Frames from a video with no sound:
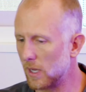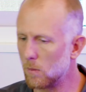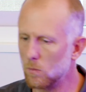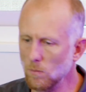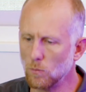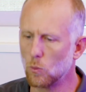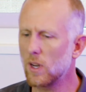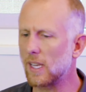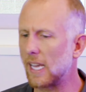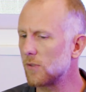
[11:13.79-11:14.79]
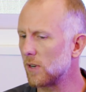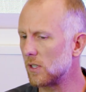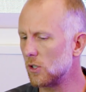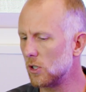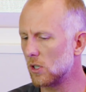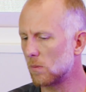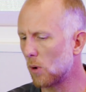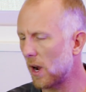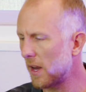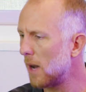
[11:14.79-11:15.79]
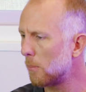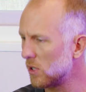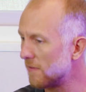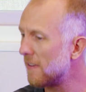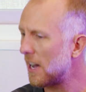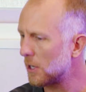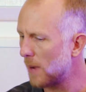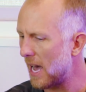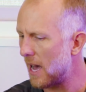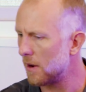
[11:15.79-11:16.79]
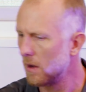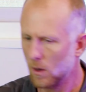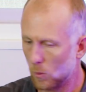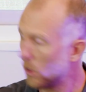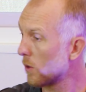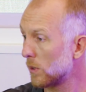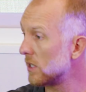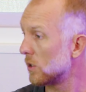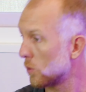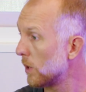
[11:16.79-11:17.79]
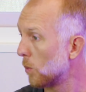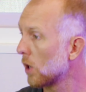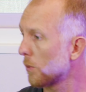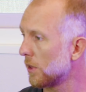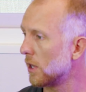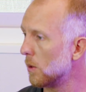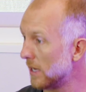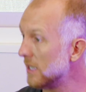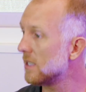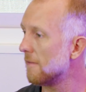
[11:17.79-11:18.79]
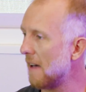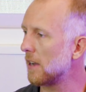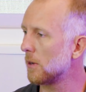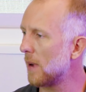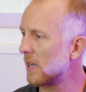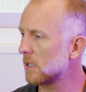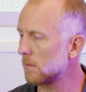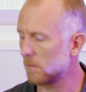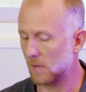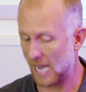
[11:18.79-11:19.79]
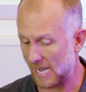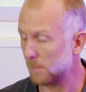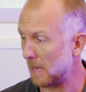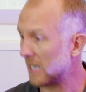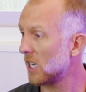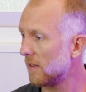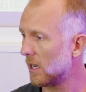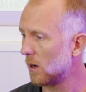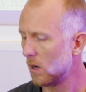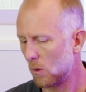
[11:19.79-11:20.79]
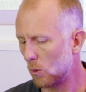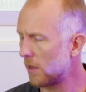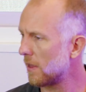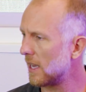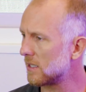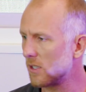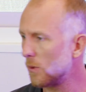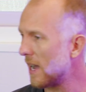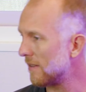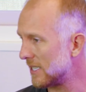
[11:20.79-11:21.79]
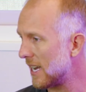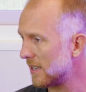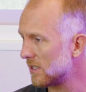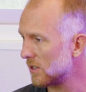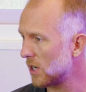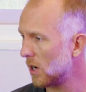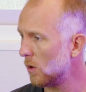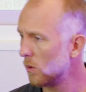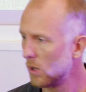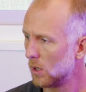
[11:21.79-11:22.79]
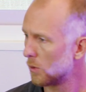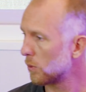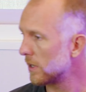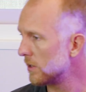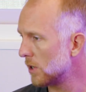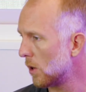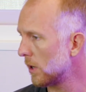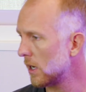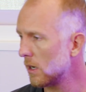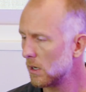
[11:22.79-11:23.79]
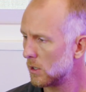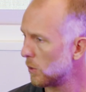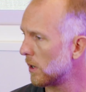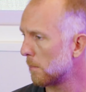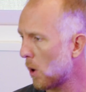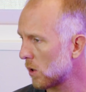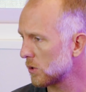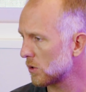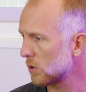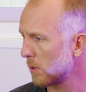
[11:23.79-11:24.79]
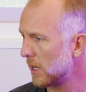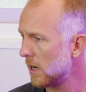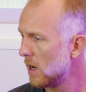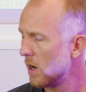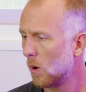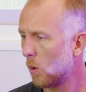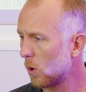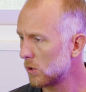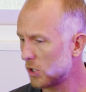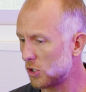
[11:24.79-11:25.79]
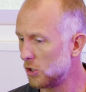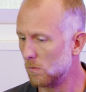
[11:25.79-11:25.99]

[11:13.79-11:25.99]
And one of the catchphrases you just brought up was value add. One of the reasons we work with you is the value aspect of it, whether that's you having tenants in tow, rezoning, doing a parcel split, or just